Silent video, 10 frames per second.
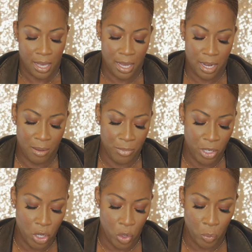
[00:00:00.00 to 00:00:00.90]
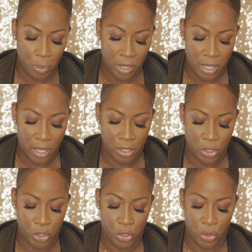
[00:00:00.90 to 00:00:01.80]
And I'm gonna open it
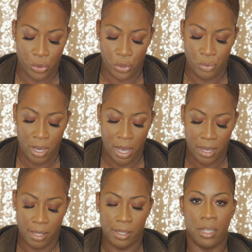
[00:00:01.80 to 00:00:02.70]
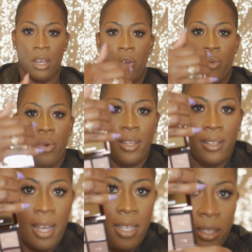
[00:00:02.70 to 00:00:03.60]
to show you guys
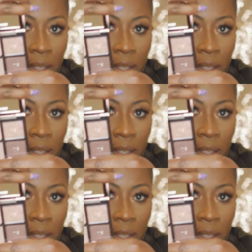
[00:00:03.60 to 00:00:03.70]
what that